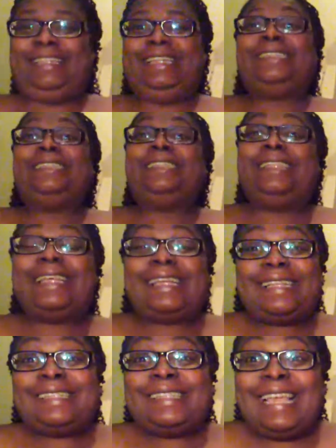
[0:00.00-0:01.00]
This
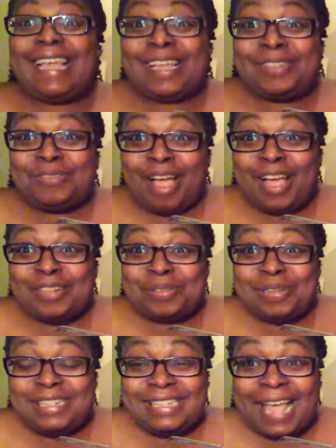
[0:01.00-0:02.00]
thing is trying
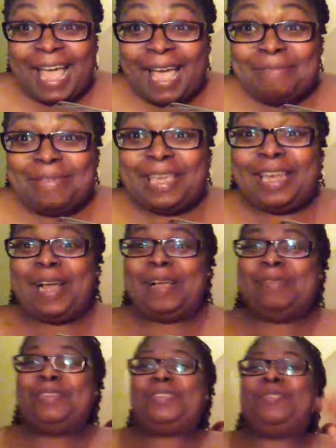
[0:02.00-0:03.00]
to attack me, and
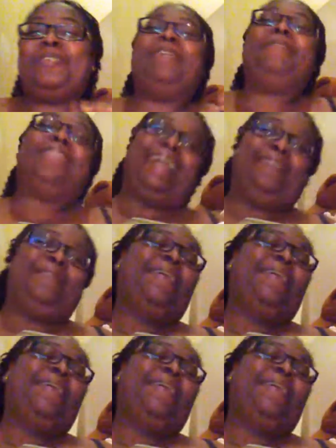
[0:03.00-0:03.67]
I'm screaming like,